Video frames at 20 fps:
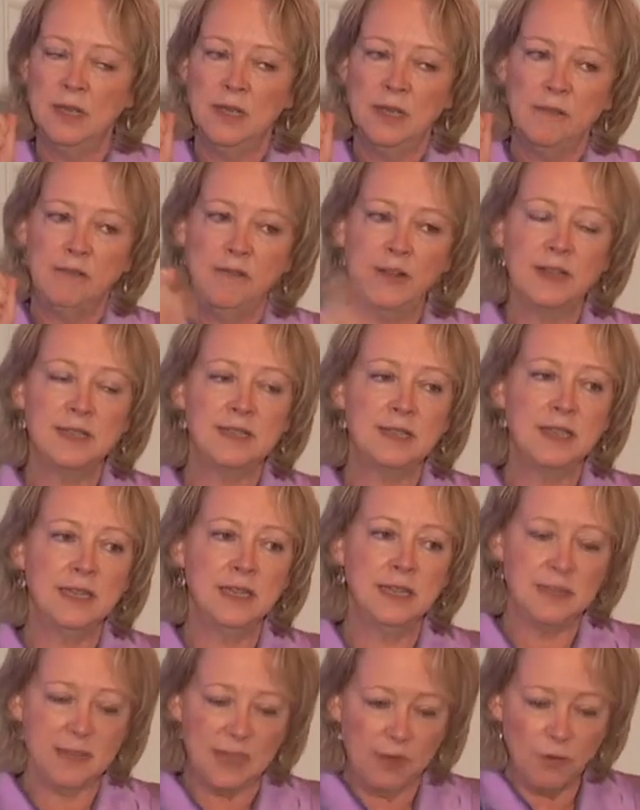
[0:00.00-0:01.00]
First thing
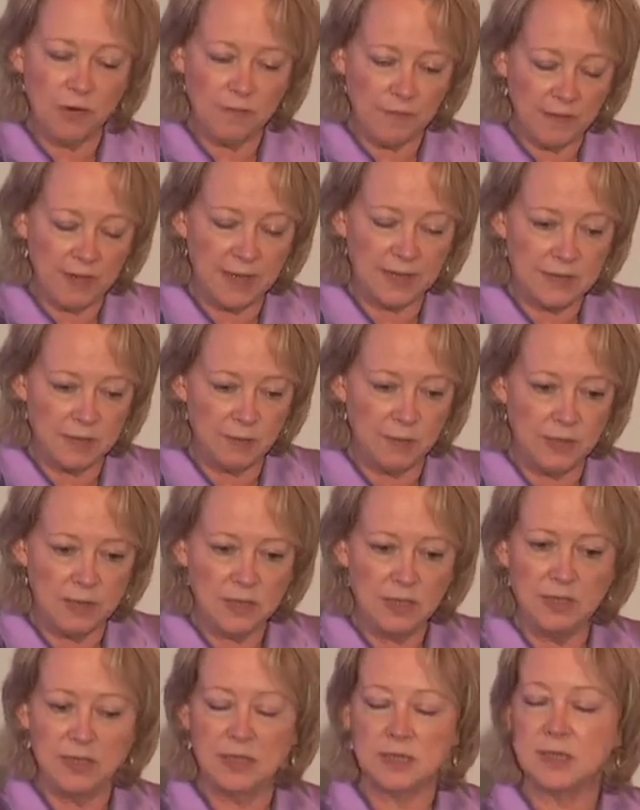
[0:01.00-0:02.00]
is they want
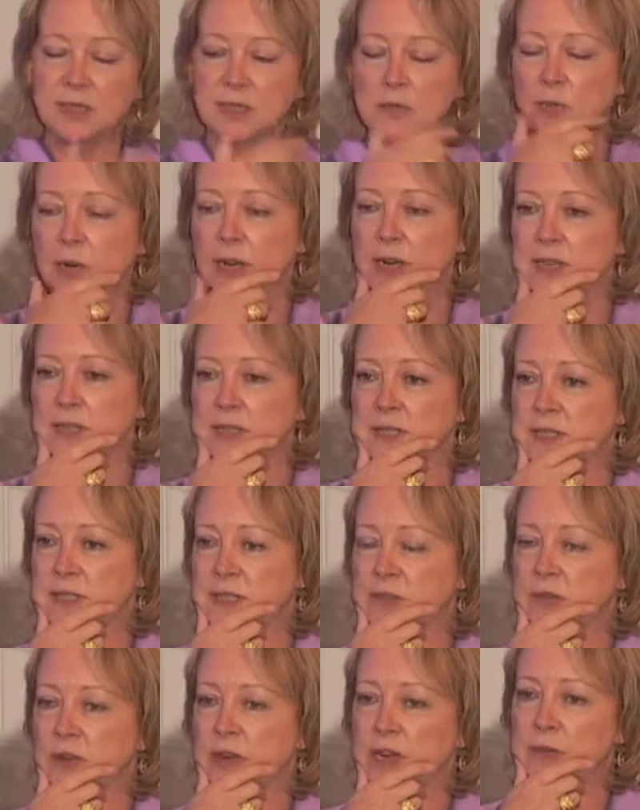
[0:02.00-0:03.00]
flexibility, just as Brian has
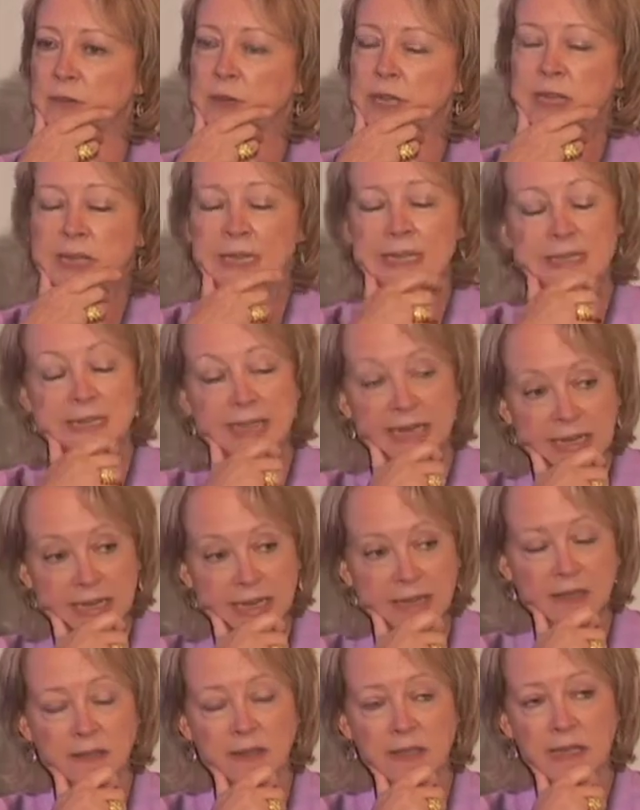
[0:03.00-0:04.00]
described.
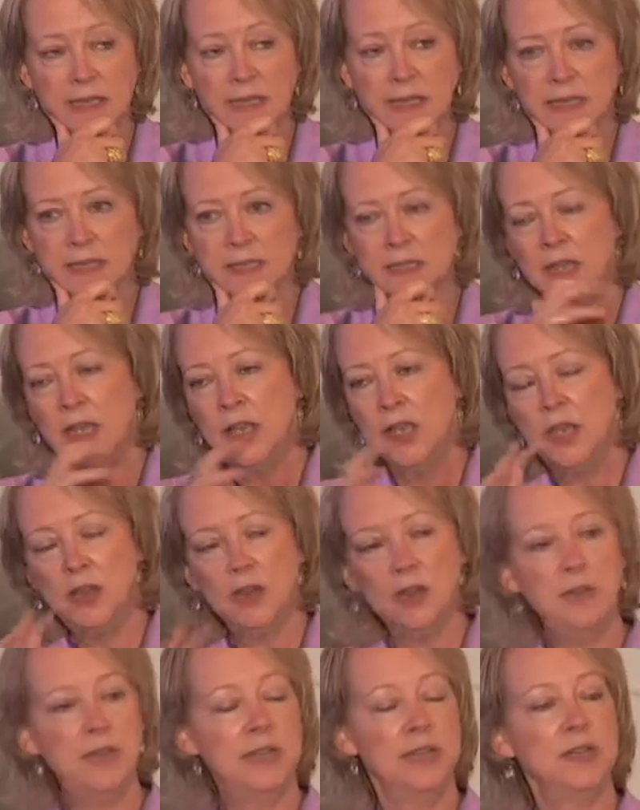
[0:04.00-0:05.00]
Second thing is, you
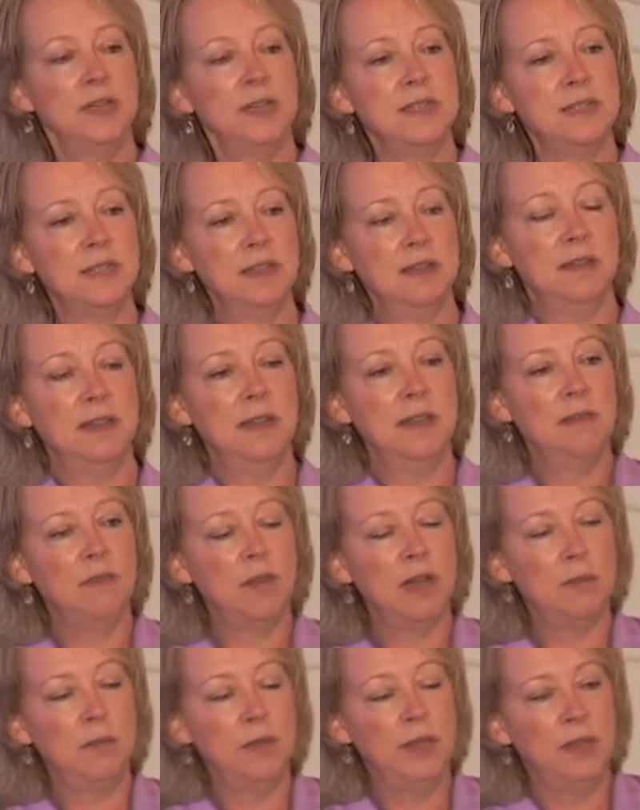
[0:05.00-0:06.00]
know, the interesting thing
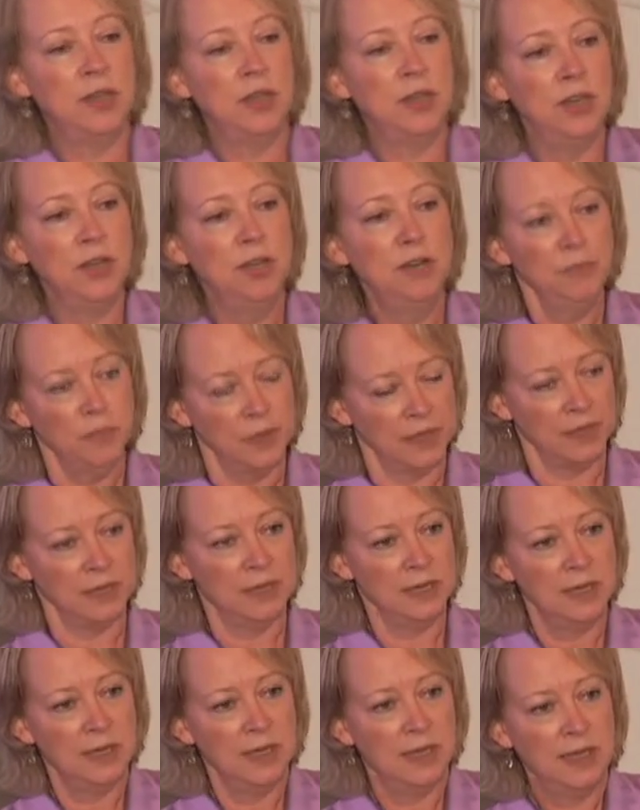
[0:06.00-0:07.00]
about being a human
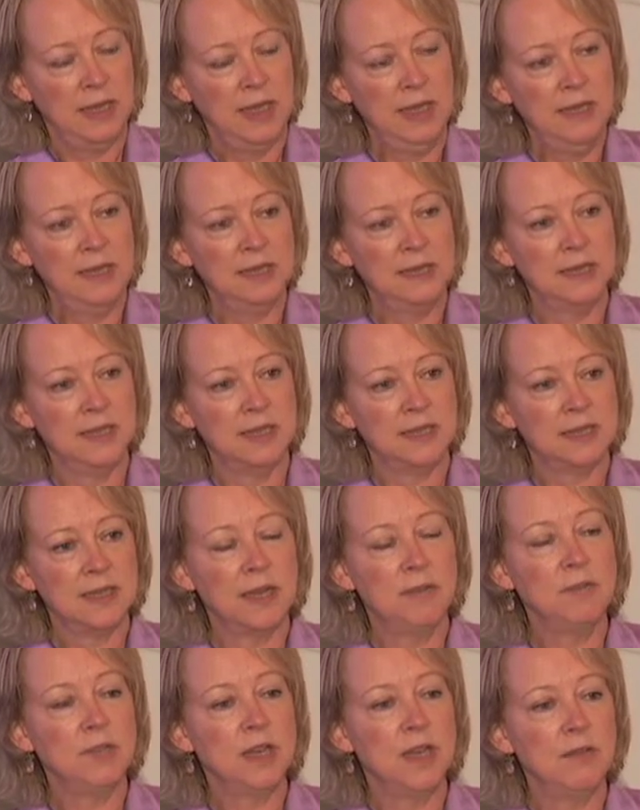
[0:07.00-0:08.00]
is that
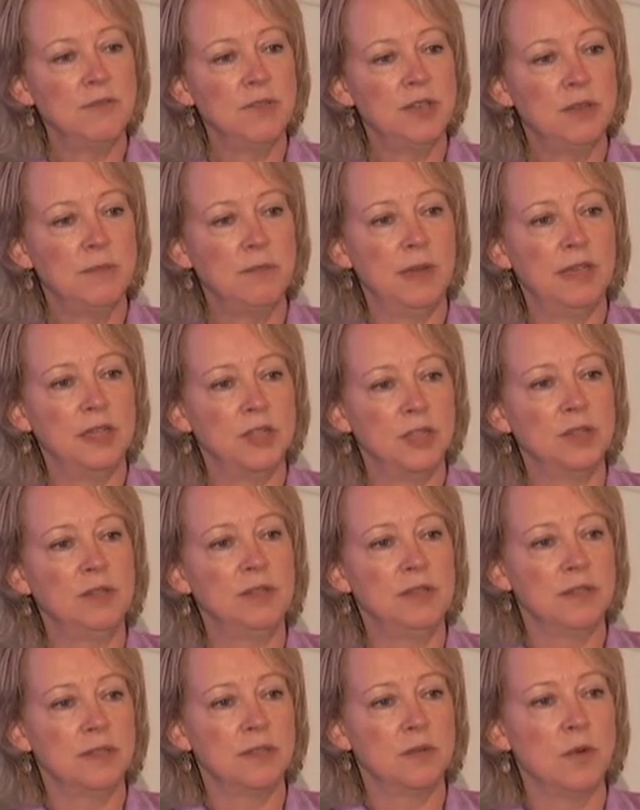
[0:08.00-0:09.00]
sometimes you make
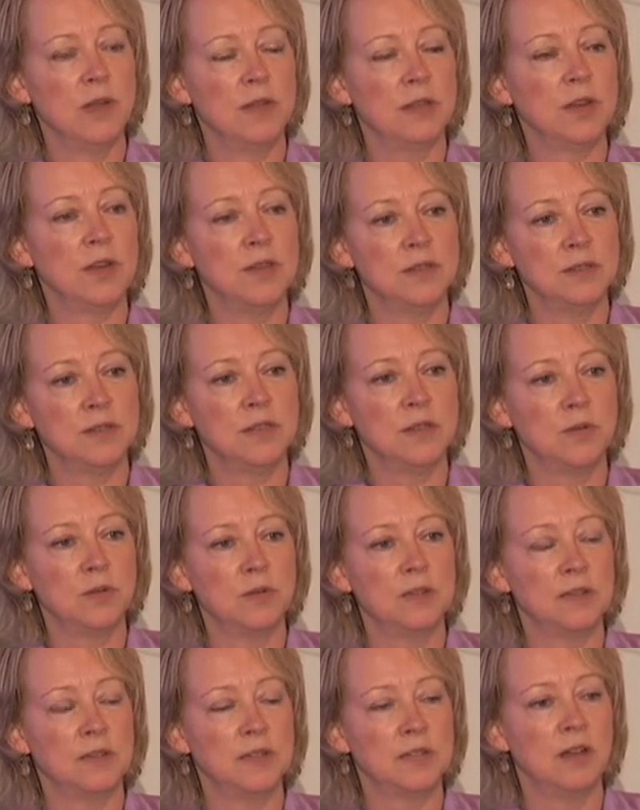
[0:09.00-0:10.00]
choices where the
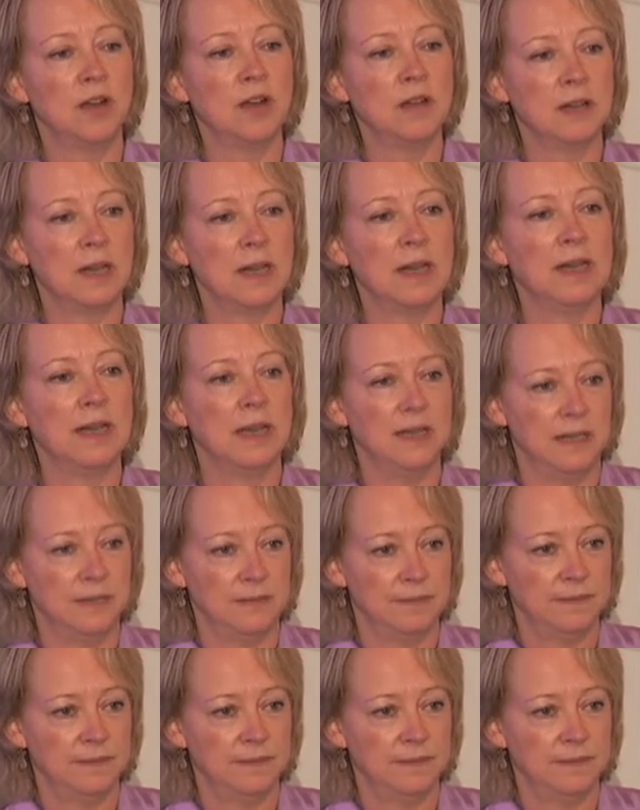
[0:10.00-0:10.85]
consequences aren't clear.